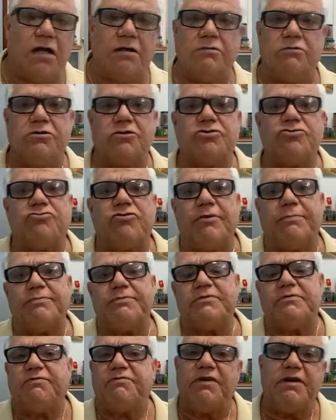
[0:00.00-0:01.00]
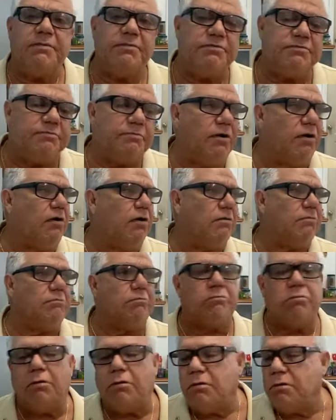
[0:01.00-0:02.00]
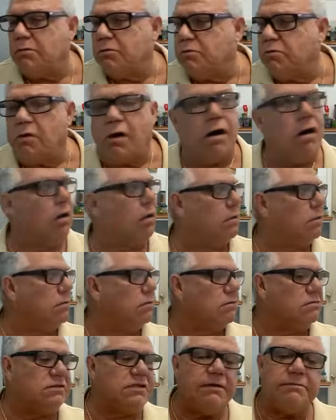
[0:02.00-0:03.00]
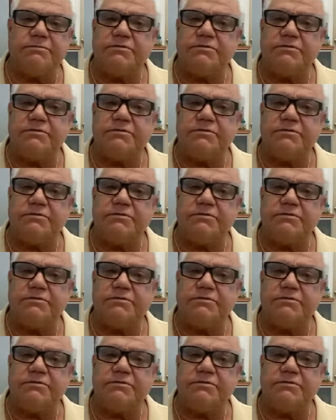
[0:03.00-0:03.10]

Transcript: onto the strips, Philipsburg, Boardwalk,